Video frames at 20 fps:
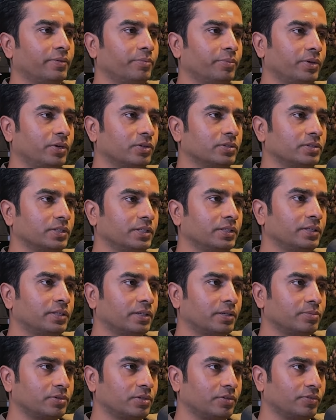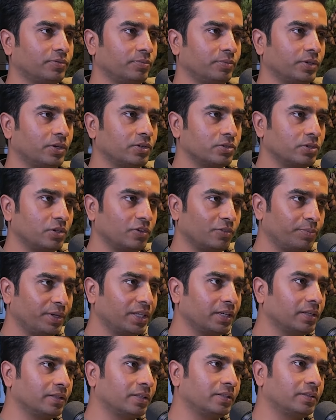Because in terms of, because you have
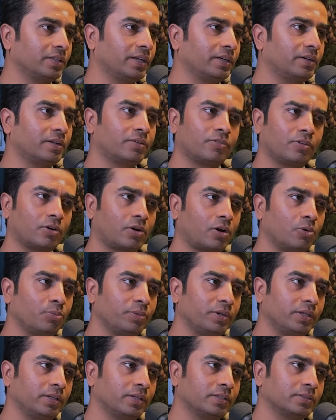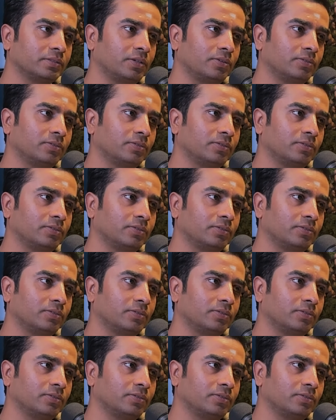been in the theatre for how many years now?